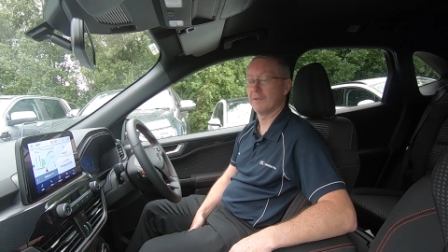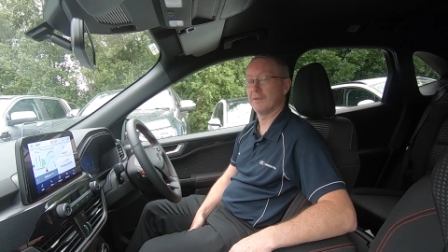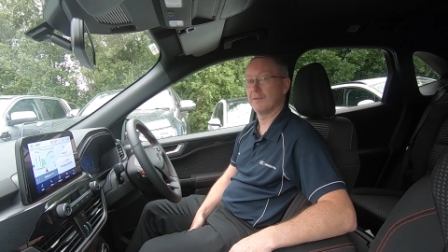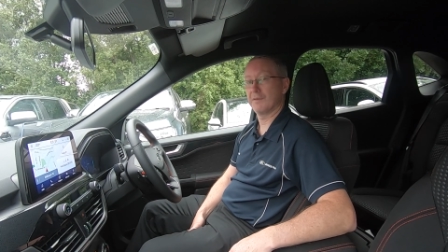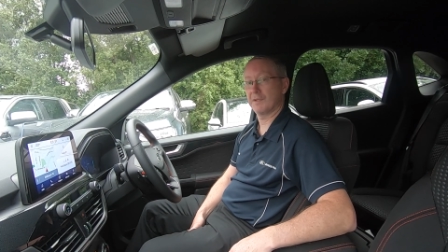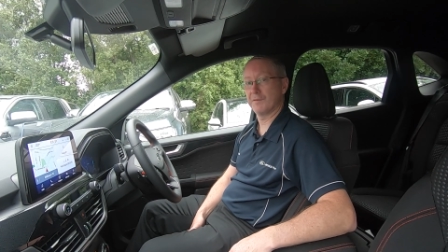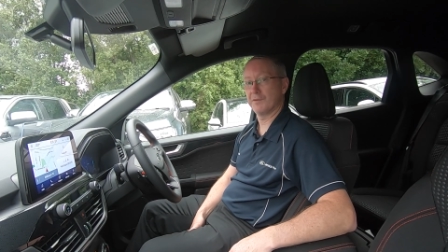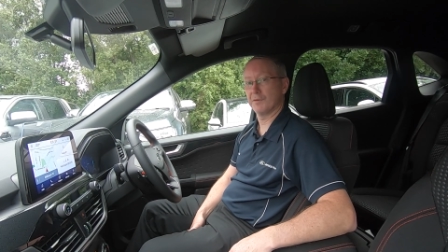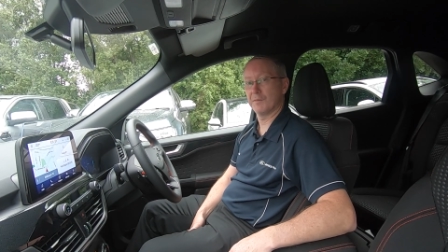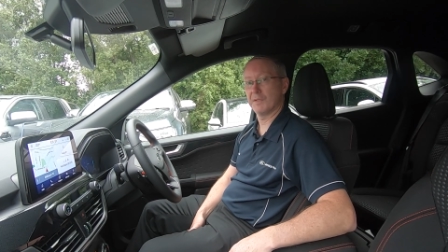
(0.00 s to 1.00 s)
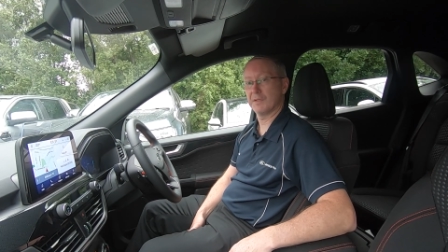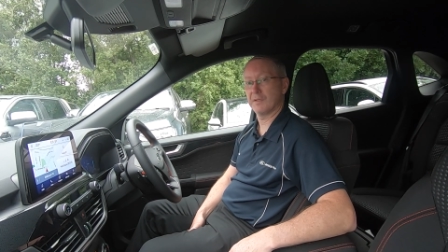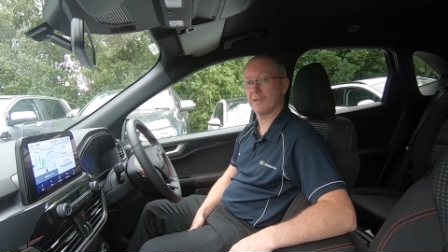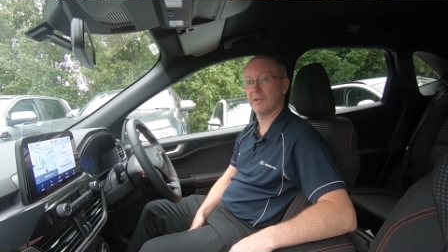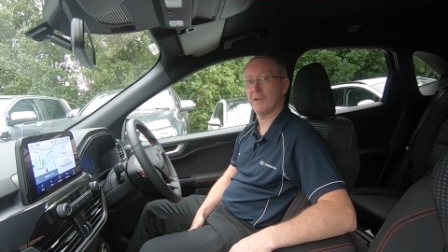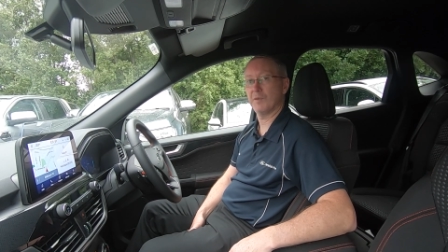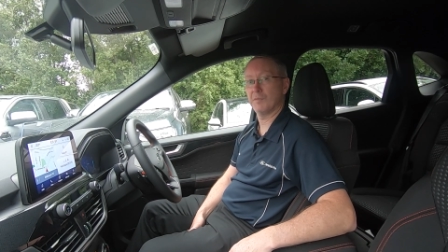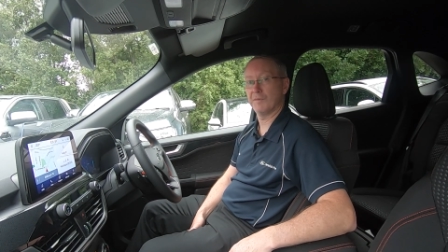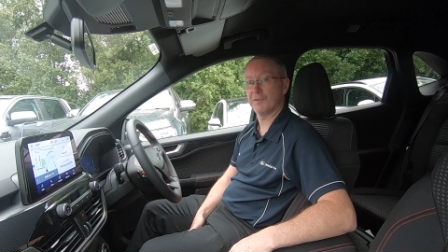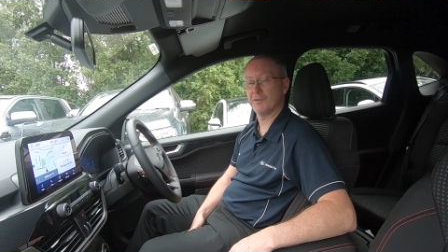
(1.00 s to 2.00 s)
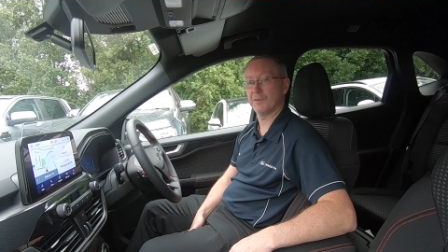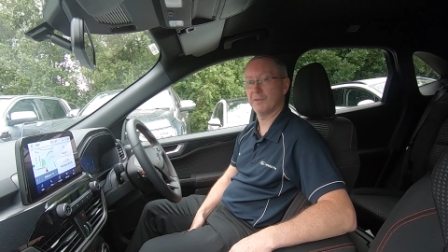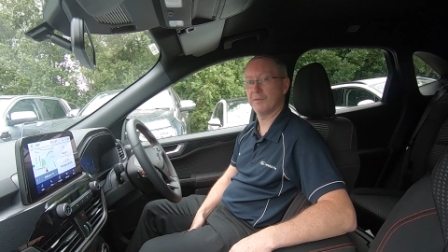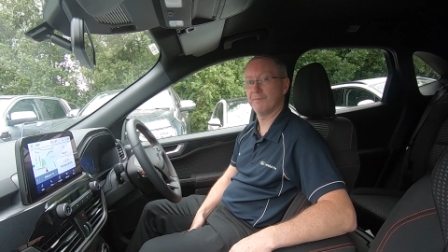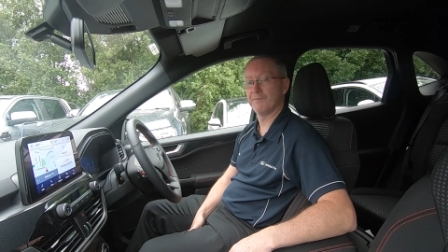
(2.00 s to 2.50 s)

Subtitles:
Thanks for joining me today. I hope you've enjoyed it.